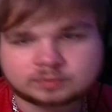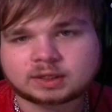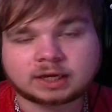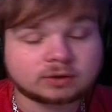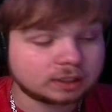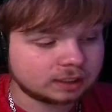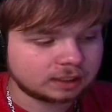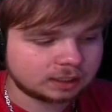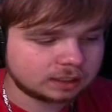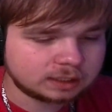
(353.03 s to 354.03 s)
I don't like
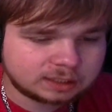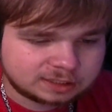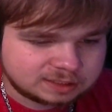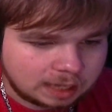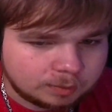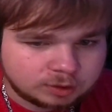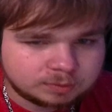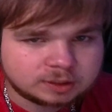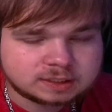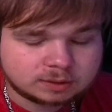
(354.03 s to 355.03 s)
I didn't like stopping it
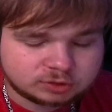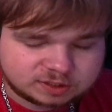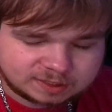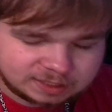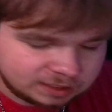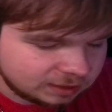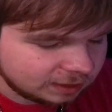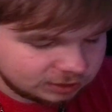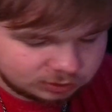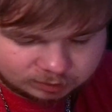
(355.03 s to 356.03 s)
because they were just eating.
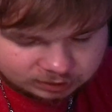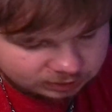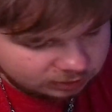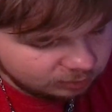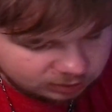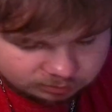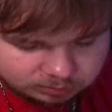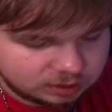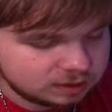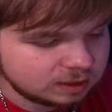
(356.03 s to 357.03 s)
I just want to let them eat
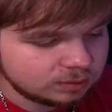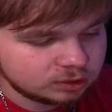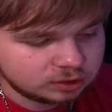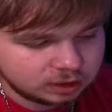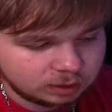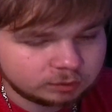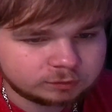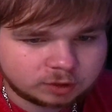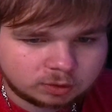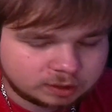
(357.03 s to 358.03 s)
because they were they were
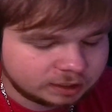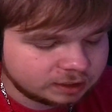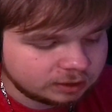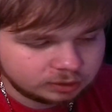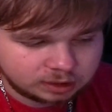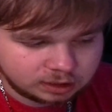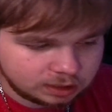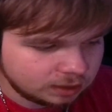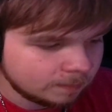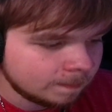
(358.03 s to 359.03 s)
flowing on it. They were
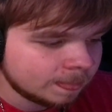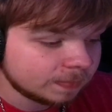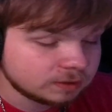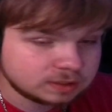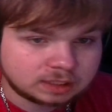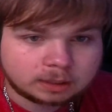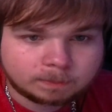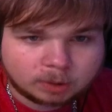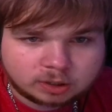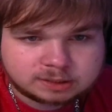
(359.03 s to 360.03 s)
eating. There was a lot of
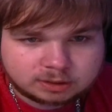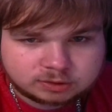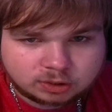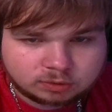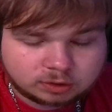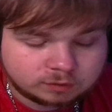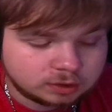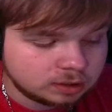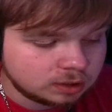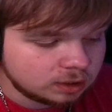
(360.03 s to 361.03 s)
bars that I was going over.
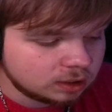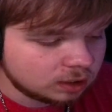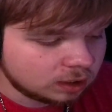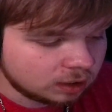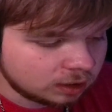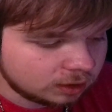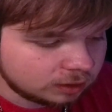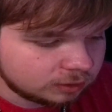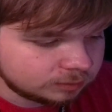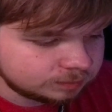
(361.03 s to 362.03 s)

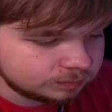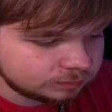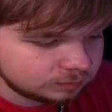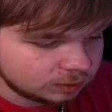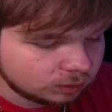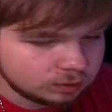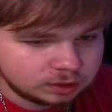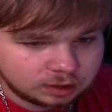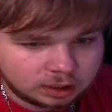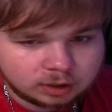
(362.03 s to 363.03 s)
Um, only
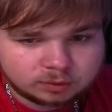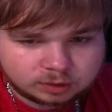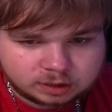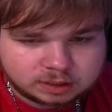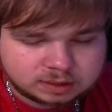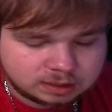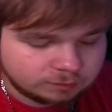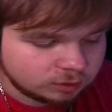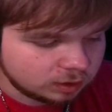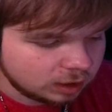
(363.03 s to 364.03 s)
I only stopped
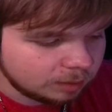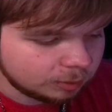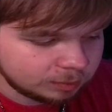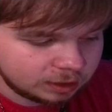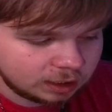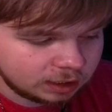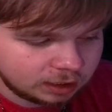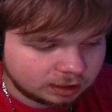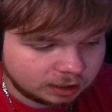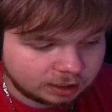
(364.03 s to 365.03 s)
for a couple, but I
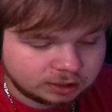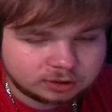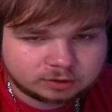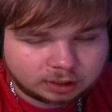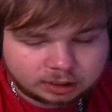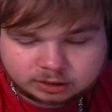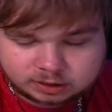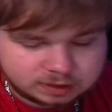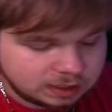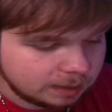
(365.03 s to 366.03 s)
I could I could
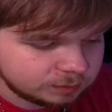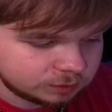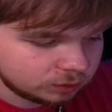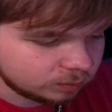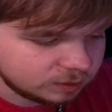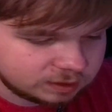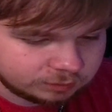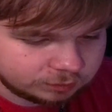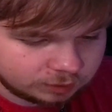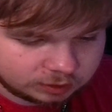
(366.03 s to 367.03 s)
have stopped for almost
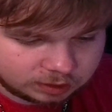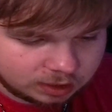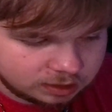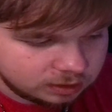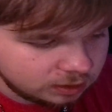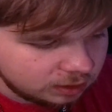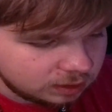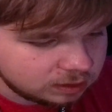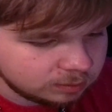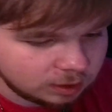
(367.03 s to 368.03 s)
every fucking line.
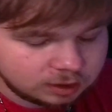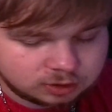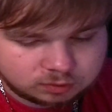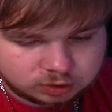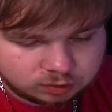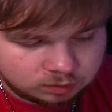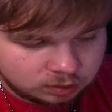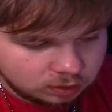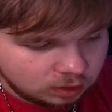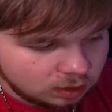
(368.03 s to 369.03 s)
To be honest with you,
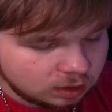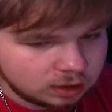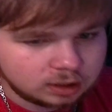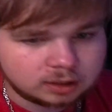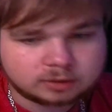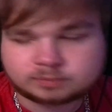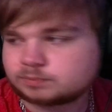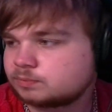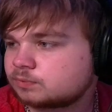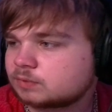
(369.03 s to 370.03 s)
um,
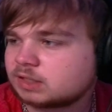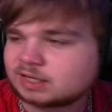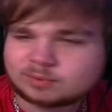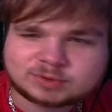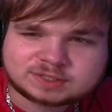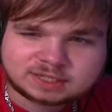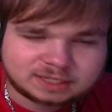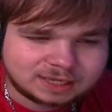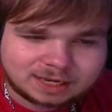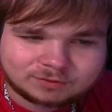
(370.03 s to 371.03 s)
like almost
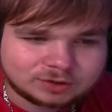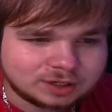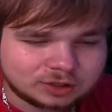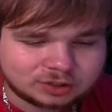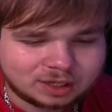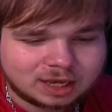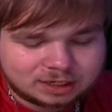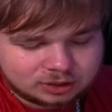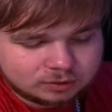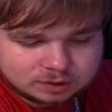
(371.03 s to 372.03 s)
every other
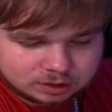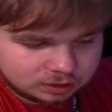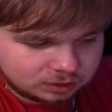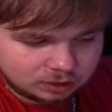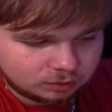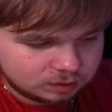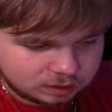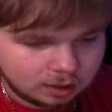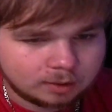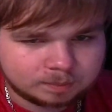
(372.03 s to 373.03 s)
line there was a there was
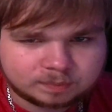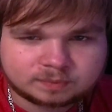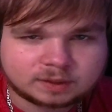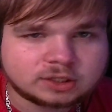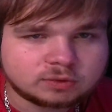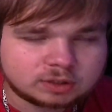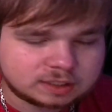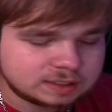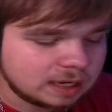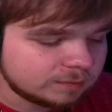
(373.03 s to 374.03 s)
some that you could
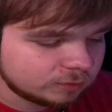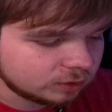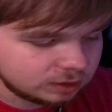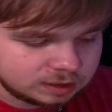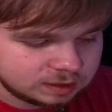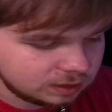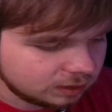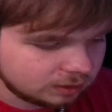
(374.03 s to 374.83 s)
have stopped for easy.